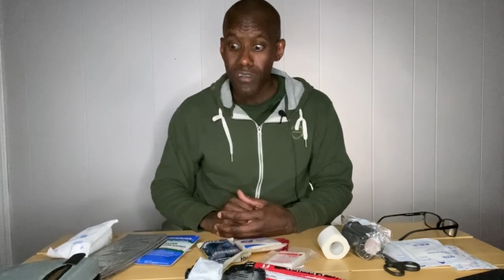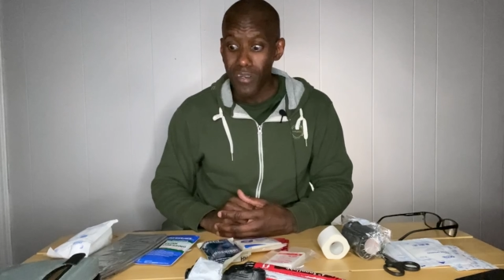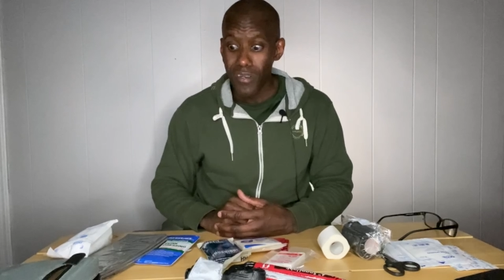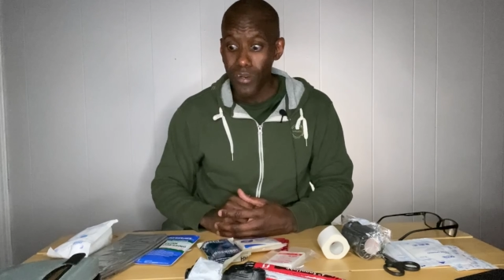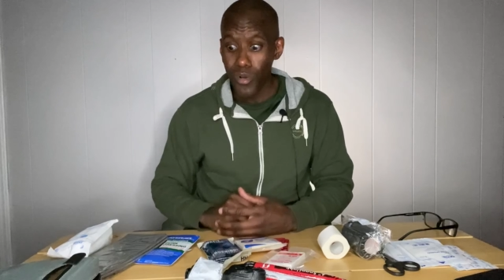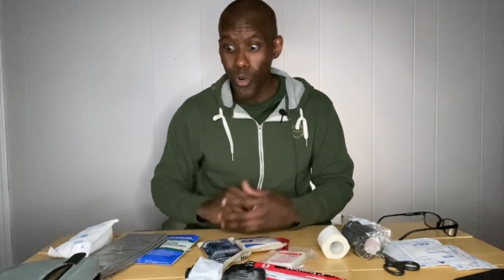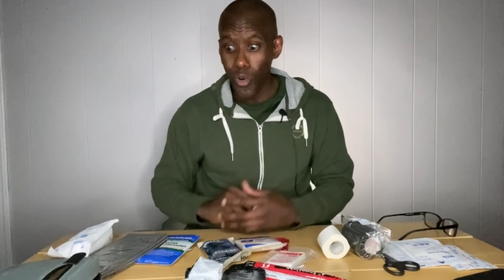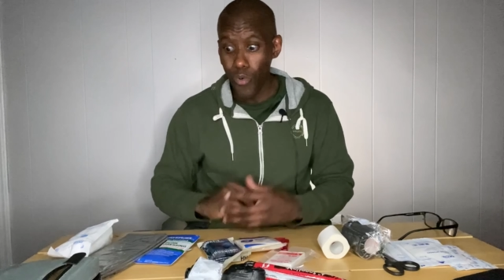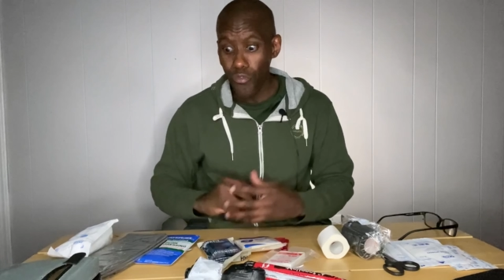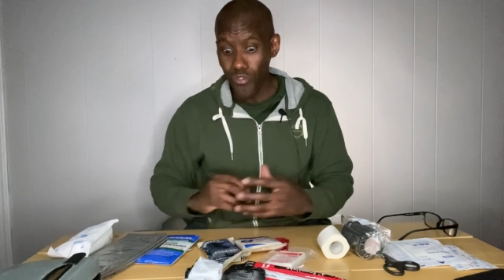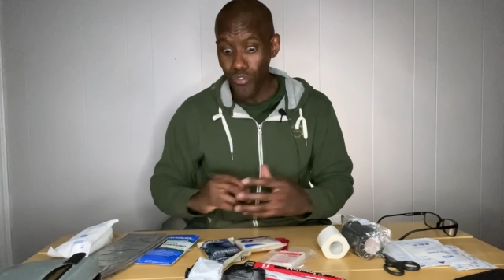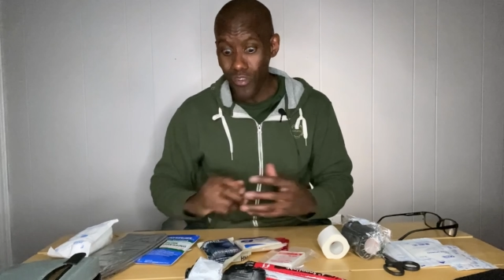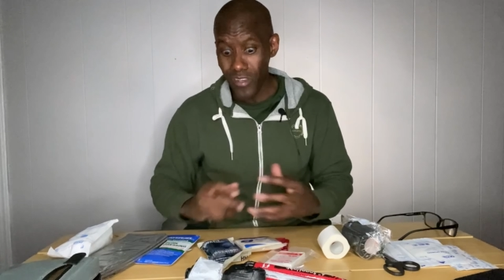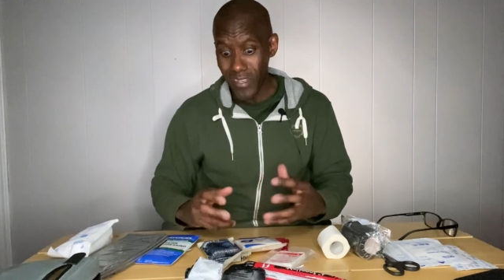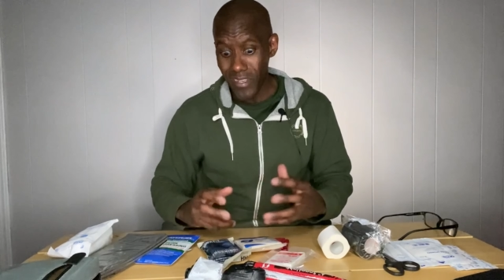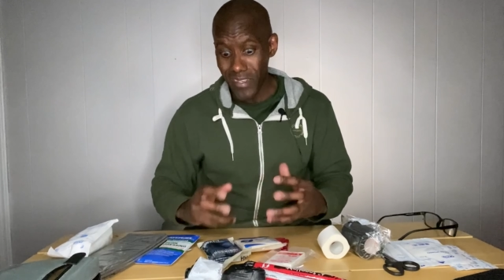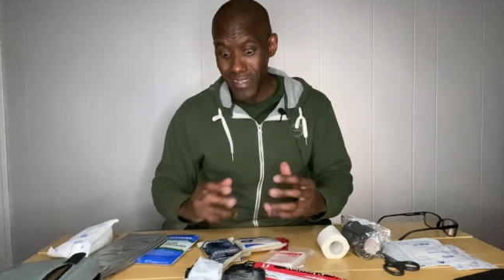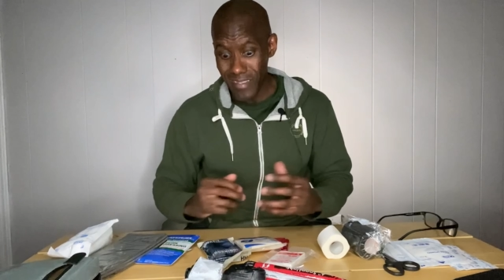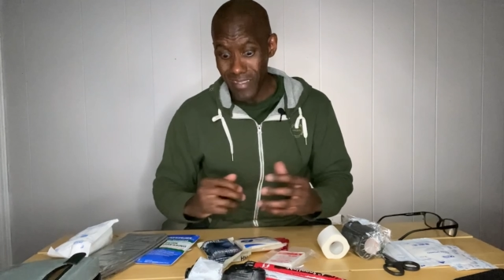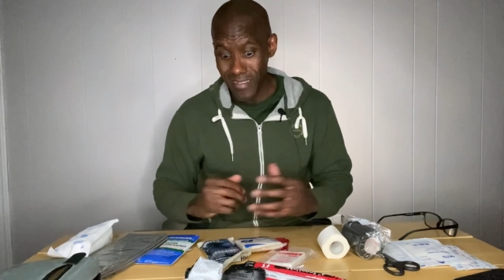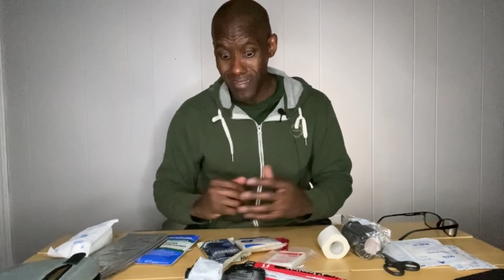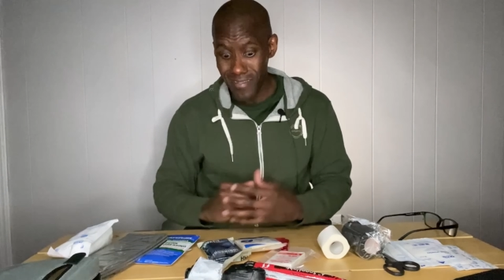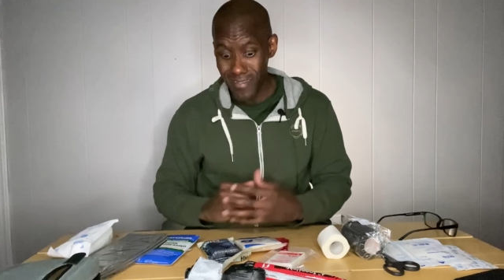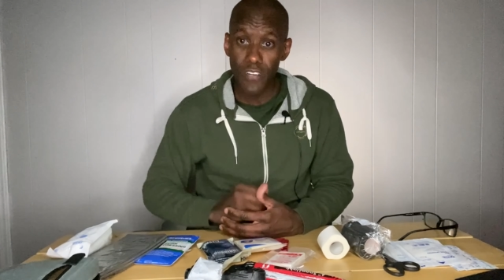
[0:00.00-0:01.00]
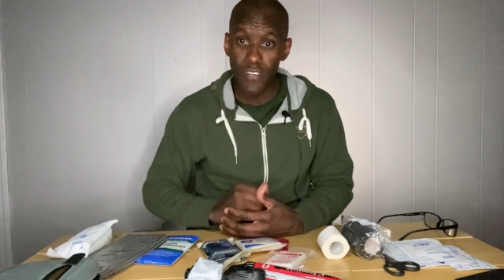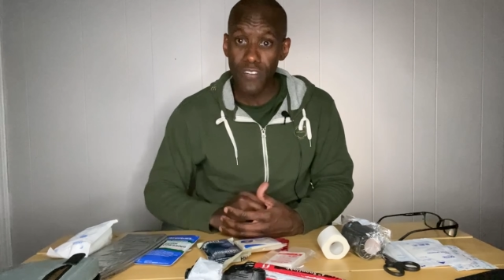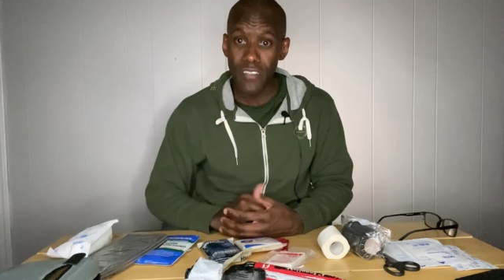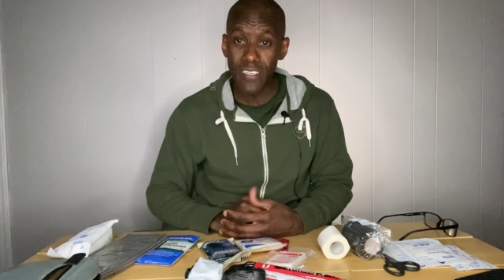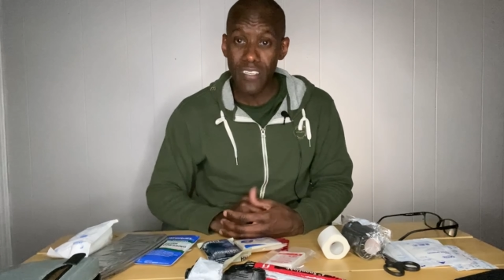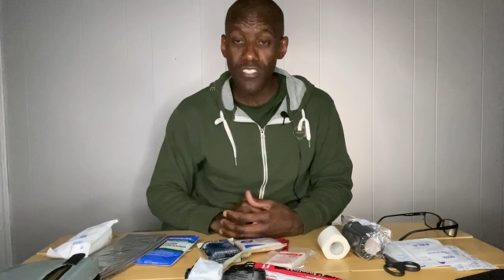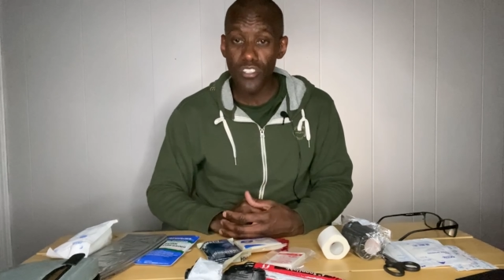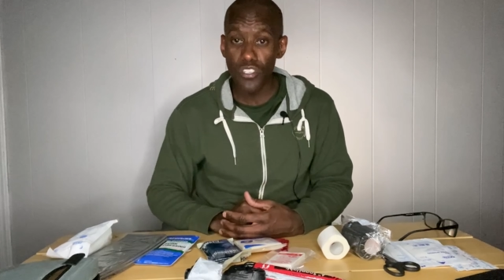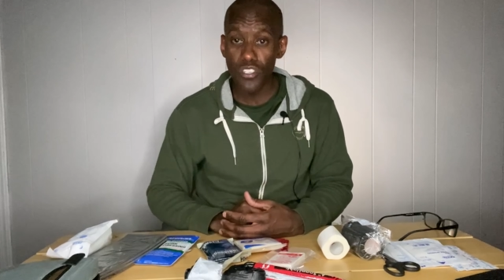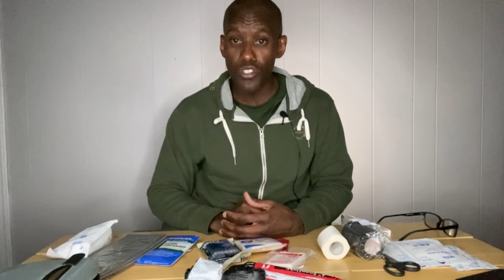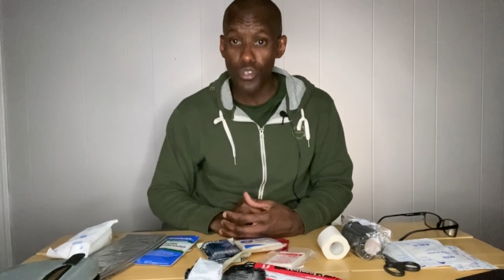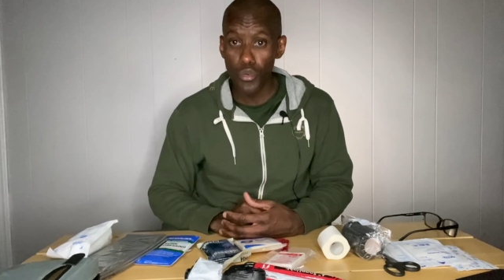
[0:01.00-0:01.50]
Hopefully, you don't need
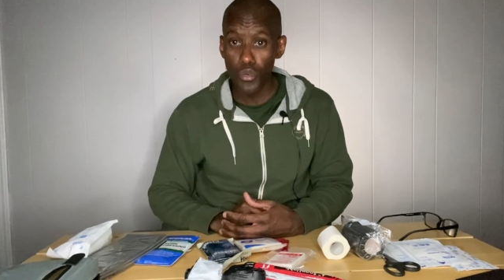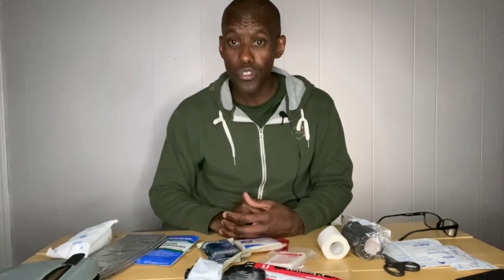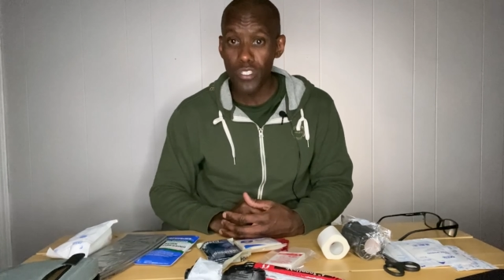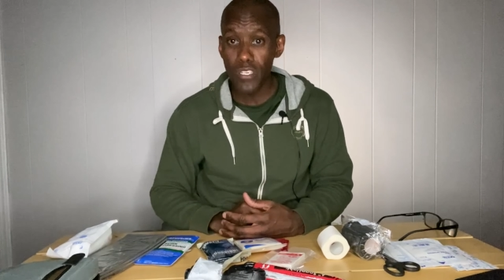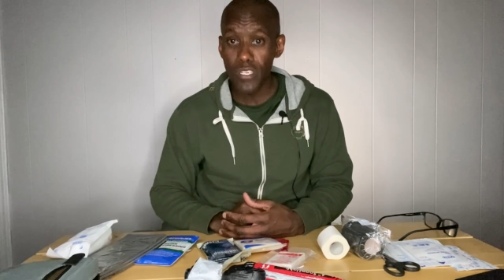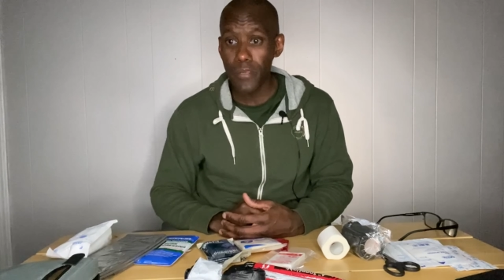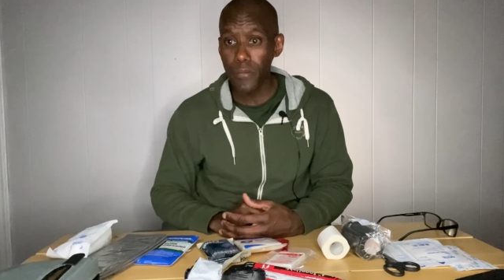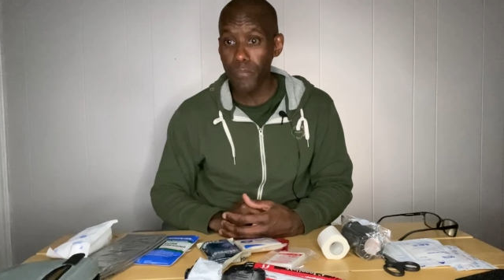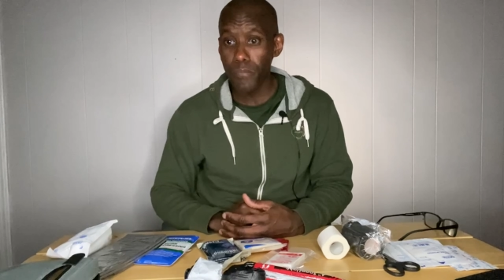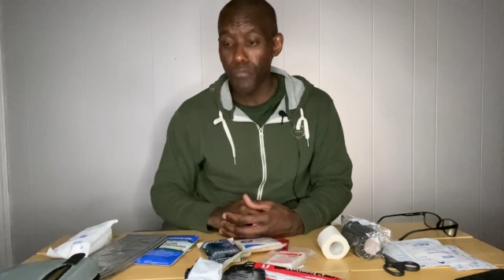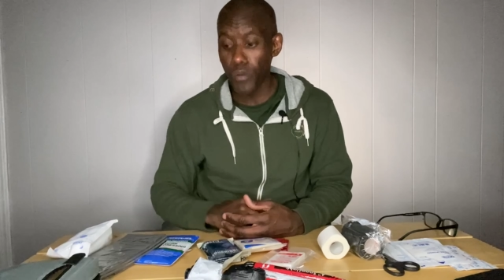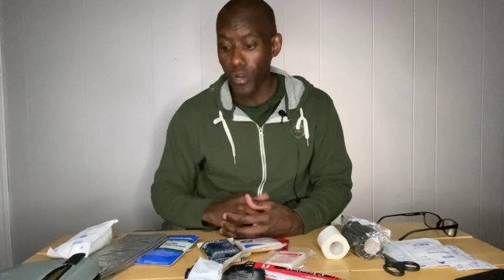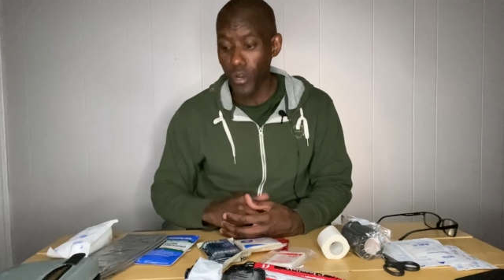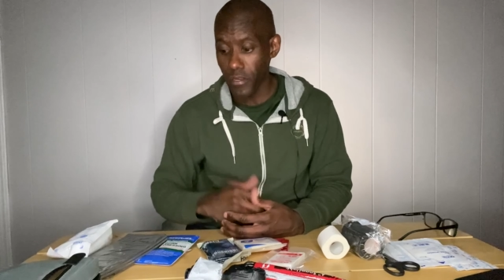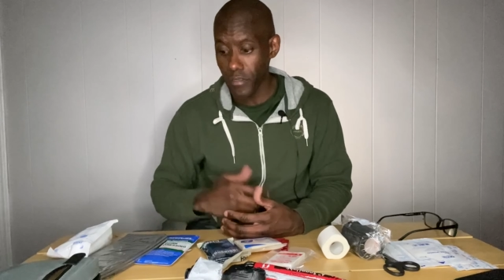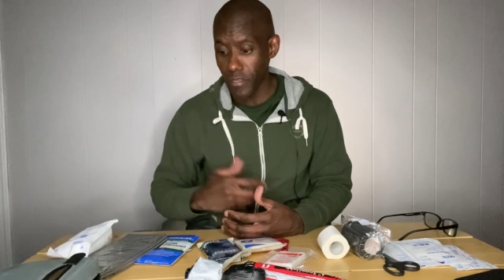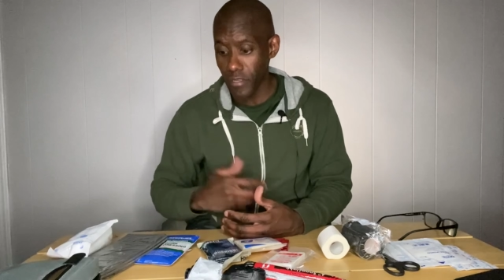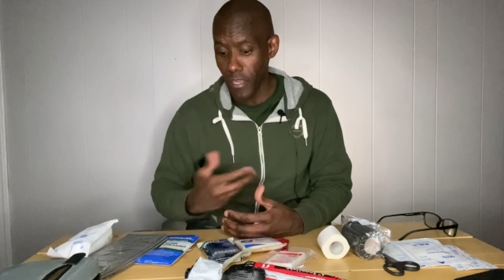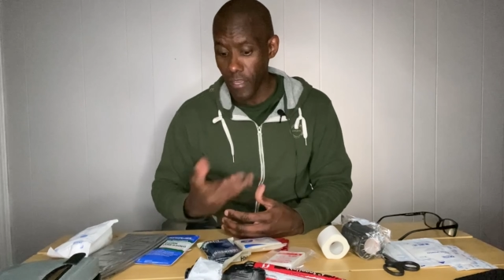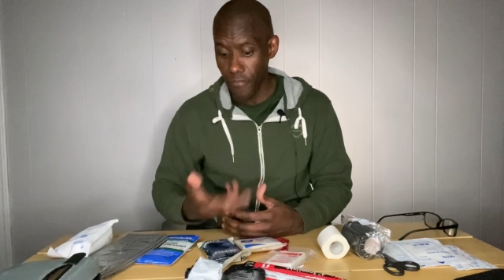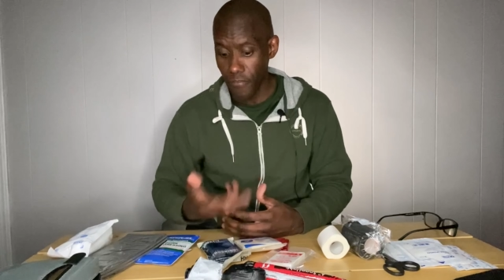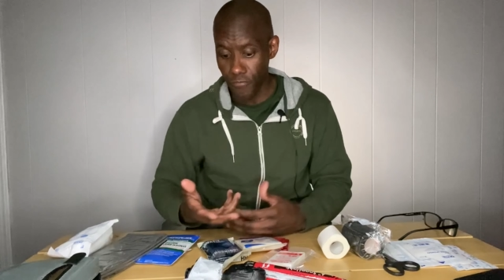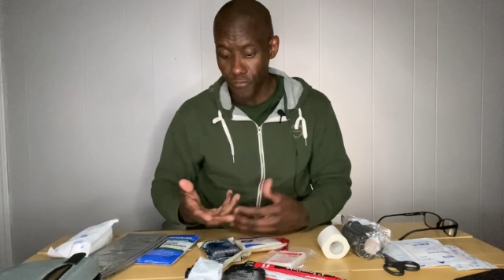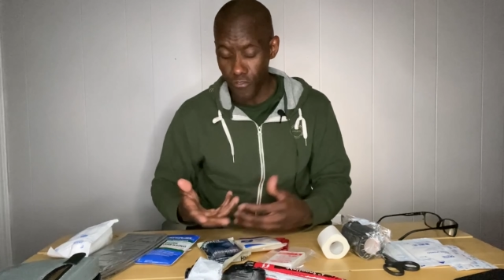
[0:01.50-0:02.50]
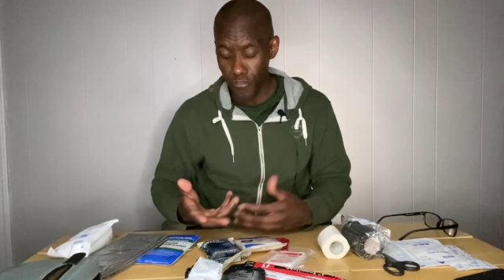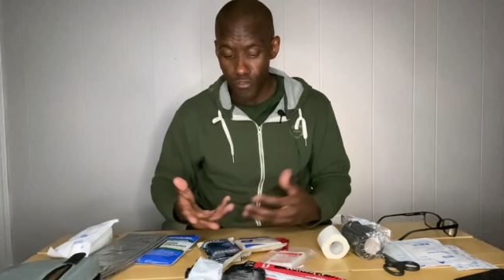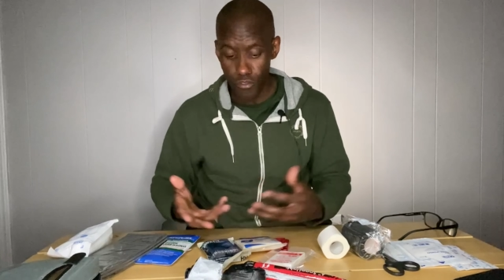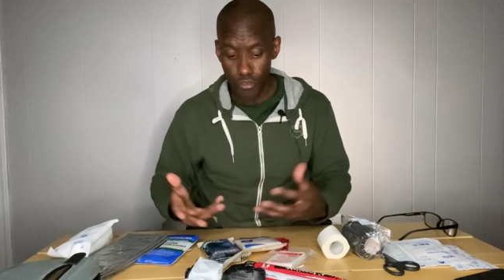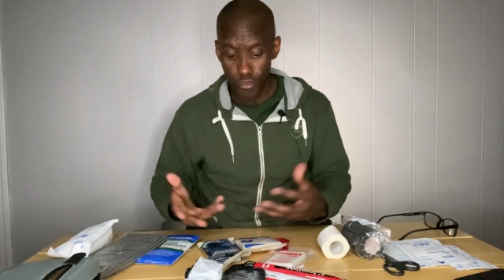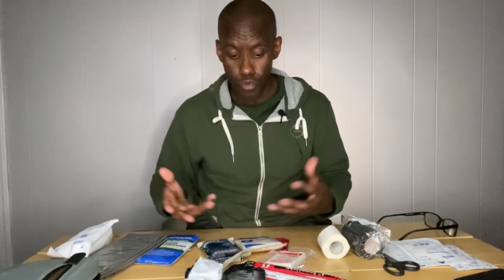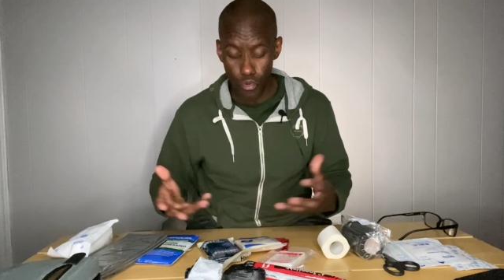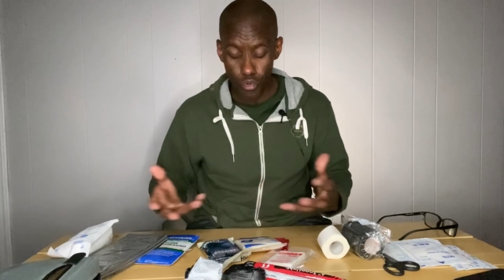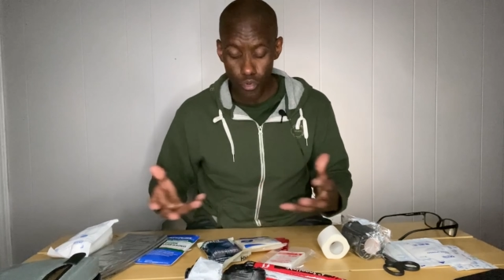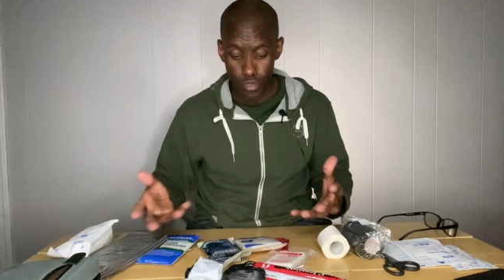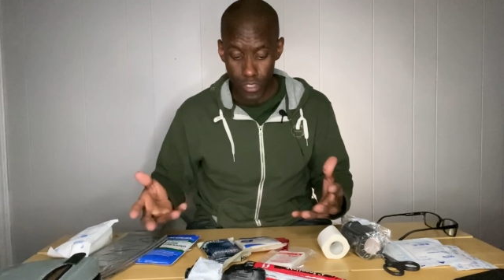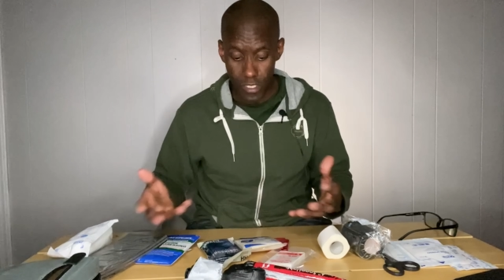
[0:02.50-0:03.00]
to use it, but if
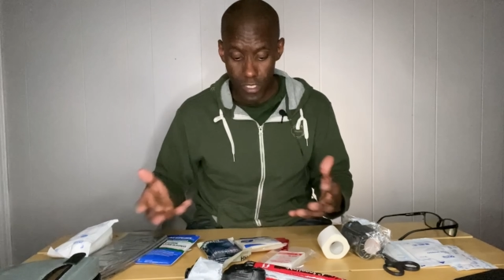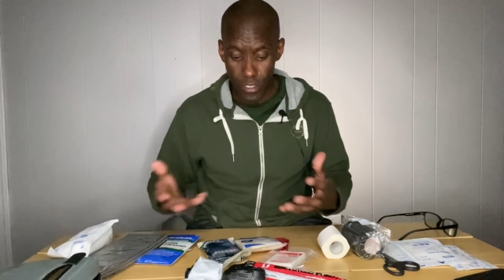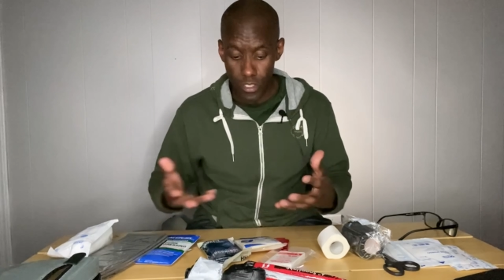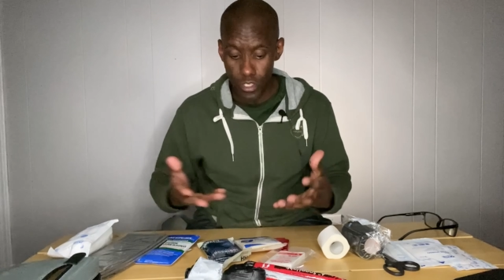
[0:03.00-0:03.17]
you